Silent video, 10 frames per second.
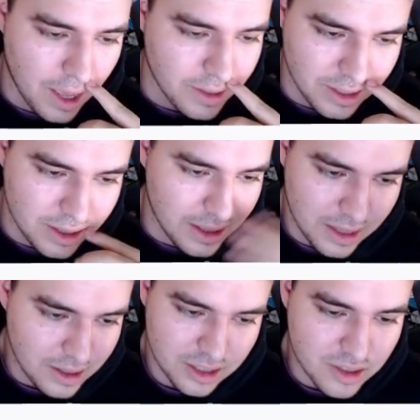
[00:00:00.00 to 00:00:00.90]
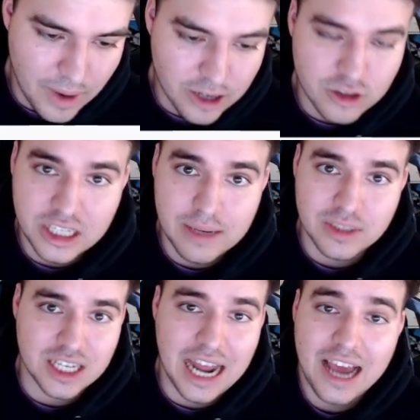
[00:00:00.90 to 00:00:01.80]
this Commanders team
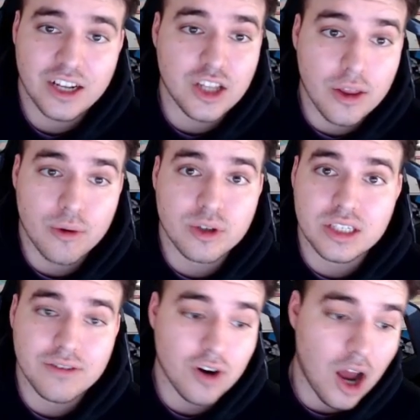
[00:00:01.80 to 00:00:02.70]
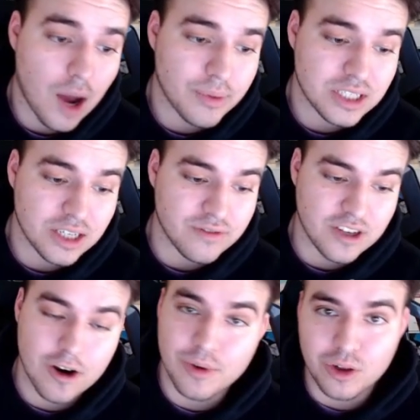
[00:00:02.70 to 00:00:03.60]
is going to add another receiver opposite of
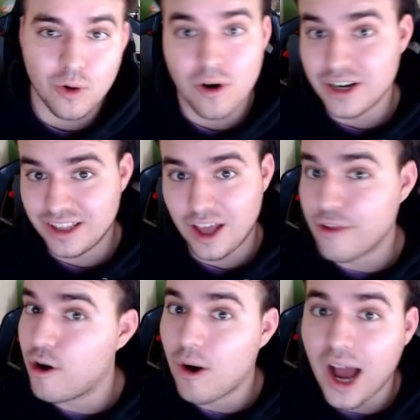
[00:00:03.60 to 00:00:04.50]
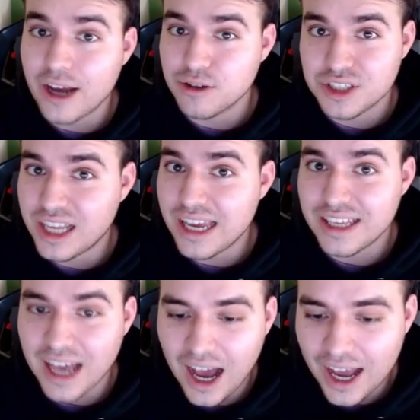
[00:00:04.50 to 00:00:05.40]
Terry McLaurin, another Ohio State
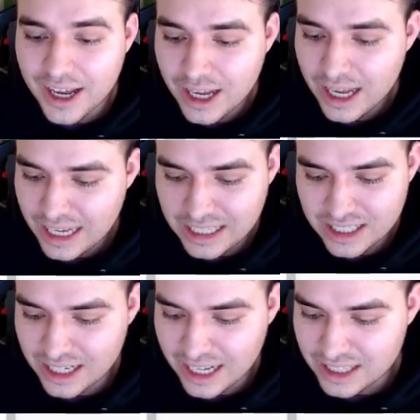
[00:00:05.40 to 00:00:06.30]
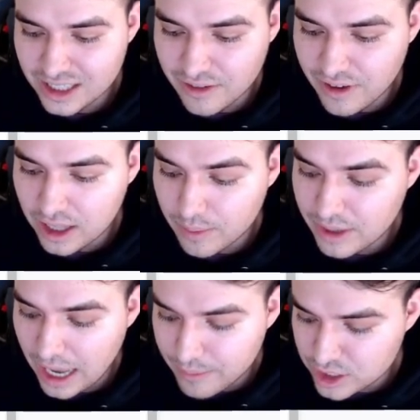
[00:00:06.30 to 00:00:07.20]
guy. He's going to get to develop
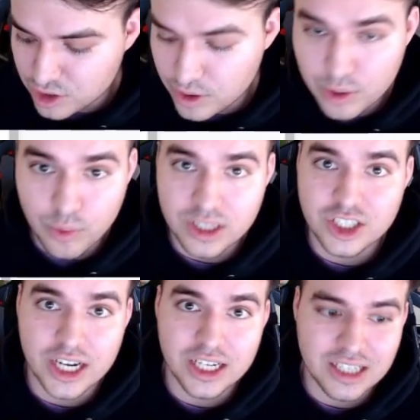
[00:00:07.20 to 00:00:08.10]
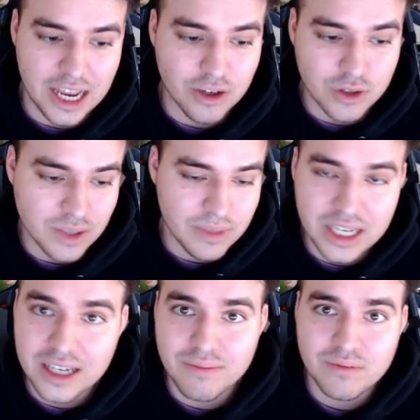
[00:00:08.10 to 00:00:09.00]
chemistry with Jaden Daniels and be
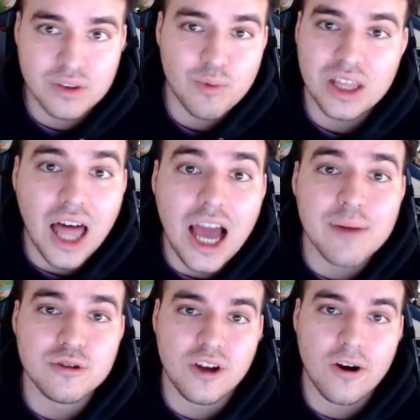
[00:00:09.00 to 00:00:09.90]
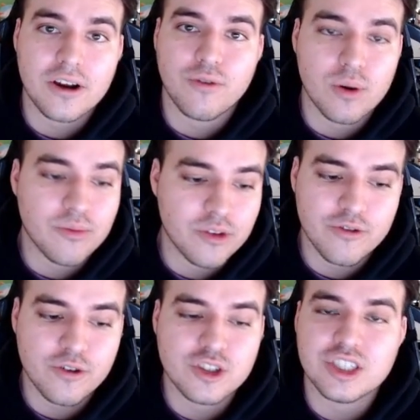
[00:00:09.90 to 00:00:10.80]
a reliable target for him for the
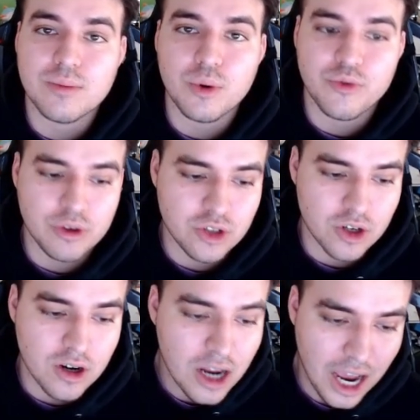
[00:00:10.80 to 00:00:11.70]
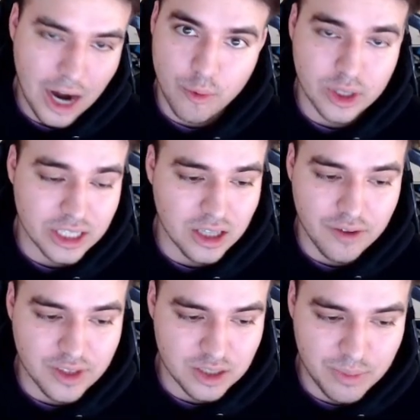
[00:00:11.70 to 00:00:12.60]
foreseeable future. I really love
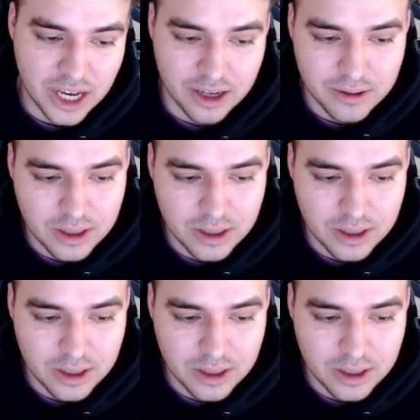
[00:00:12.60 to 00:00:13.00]
this pick.